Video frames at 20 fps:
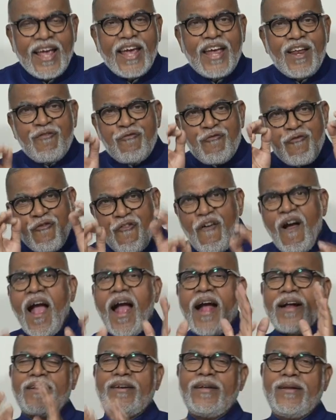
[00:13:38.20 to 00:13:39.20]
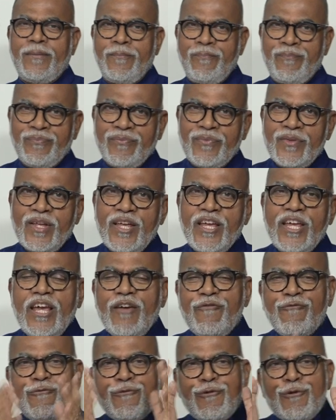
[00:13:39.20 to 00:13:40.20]
In fact,
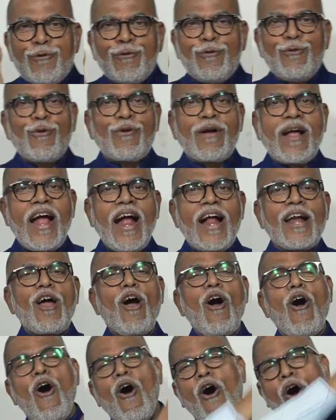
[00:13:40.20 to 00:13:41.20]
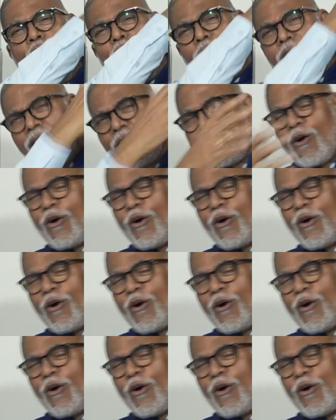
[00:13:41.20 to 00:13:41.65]
if you look at all the